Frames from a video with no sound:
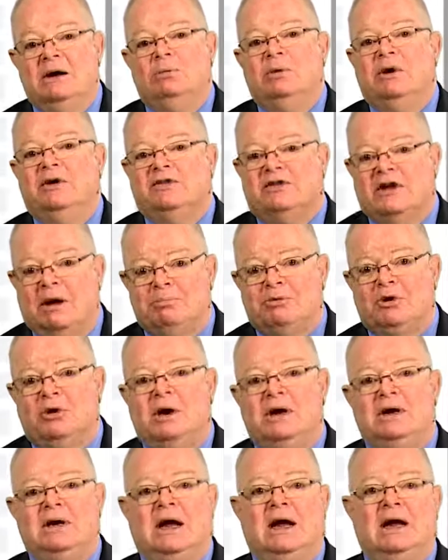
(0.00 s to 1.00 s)
receptor
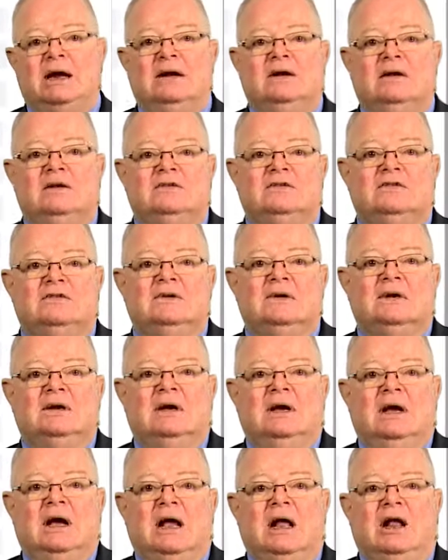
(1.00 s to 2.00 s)
antagonists,
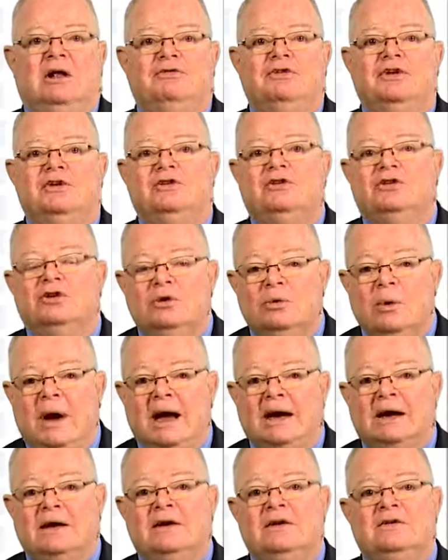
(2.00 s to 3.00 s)

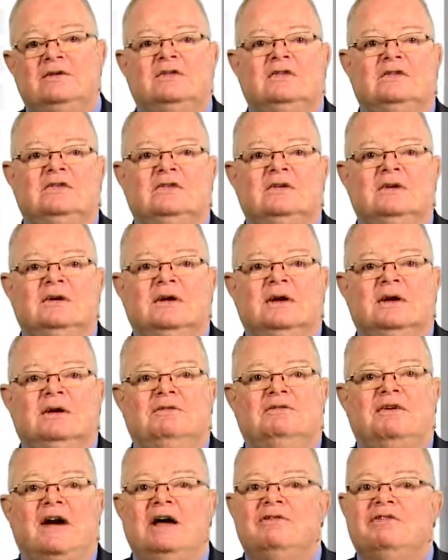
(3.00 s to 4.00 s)
alpha-2 agonists,
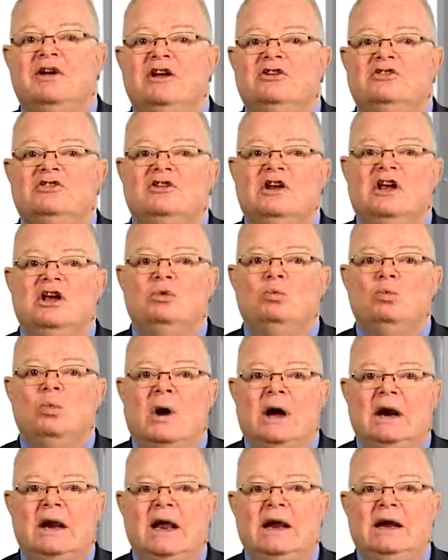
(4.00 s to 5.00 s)

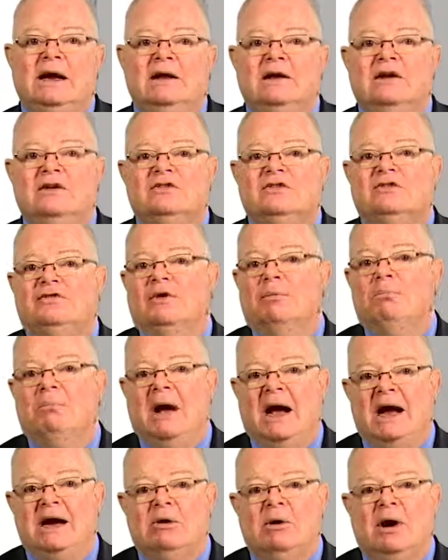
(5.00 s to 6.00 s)
5-HT1 agonists for
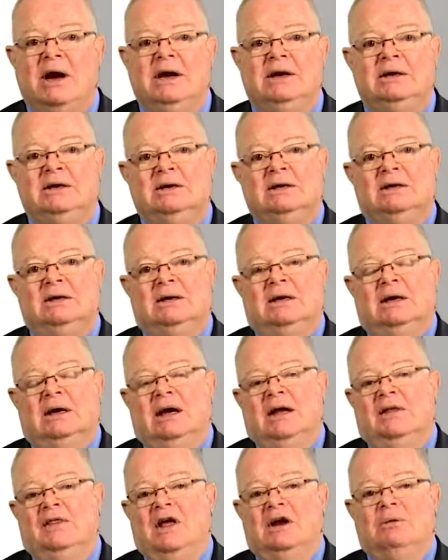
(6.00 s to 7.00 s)
migraine,
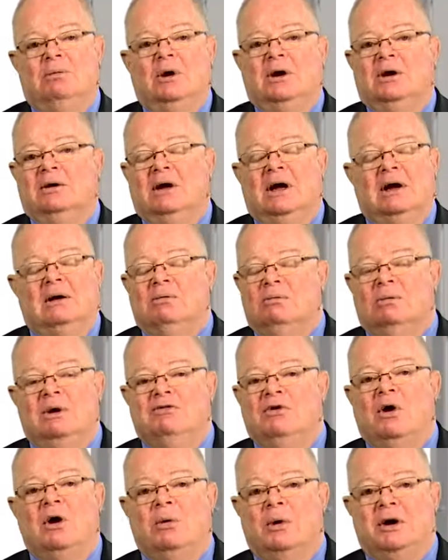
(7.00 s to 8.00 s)
and then
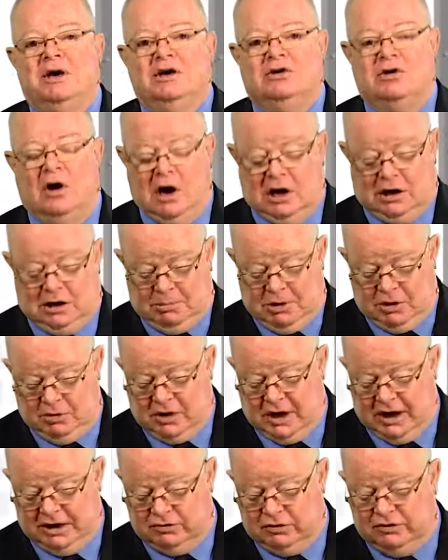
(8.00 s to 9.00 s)
we've already talked about
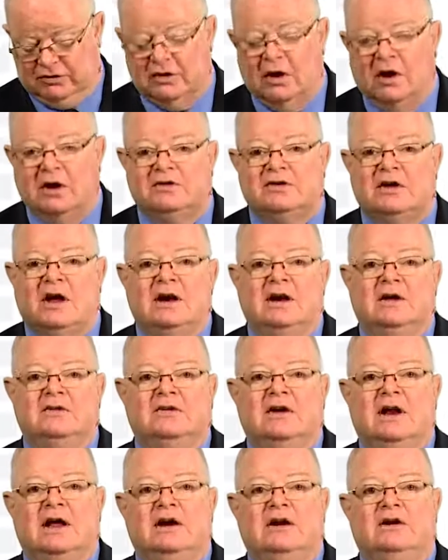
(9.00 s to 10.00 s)
nitrous oxide
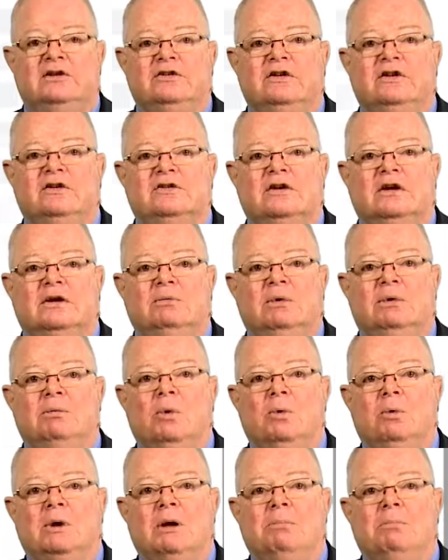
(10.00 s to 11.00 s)
as an analgesic. We
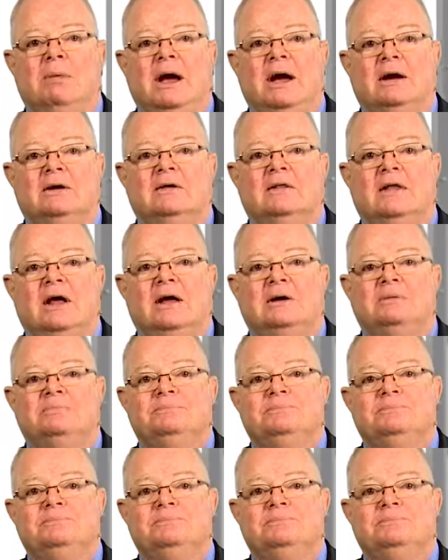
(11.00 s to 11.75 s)
won't come back to that.